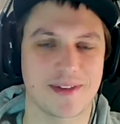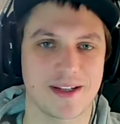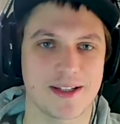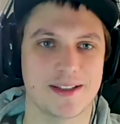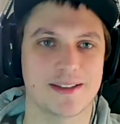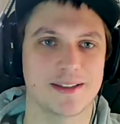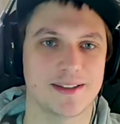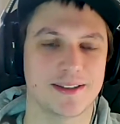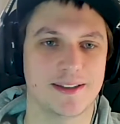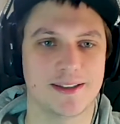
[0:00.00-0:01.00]

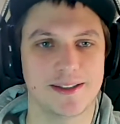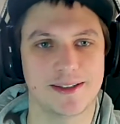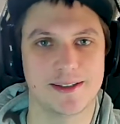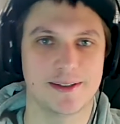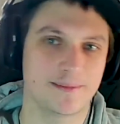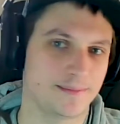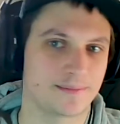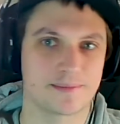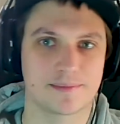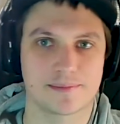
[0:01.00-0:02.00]

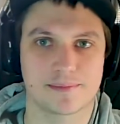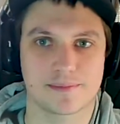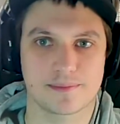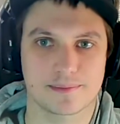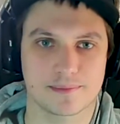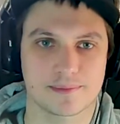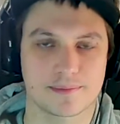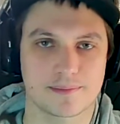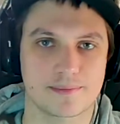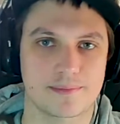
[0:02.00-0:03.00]

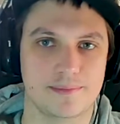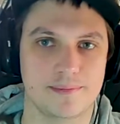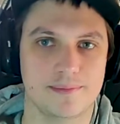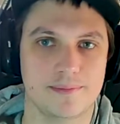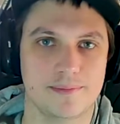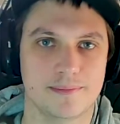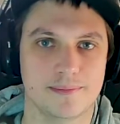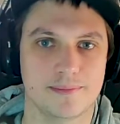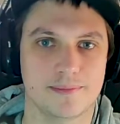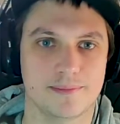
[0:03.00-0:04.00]

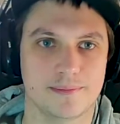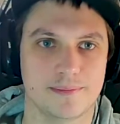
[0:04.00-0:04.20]
The person shown says nothing.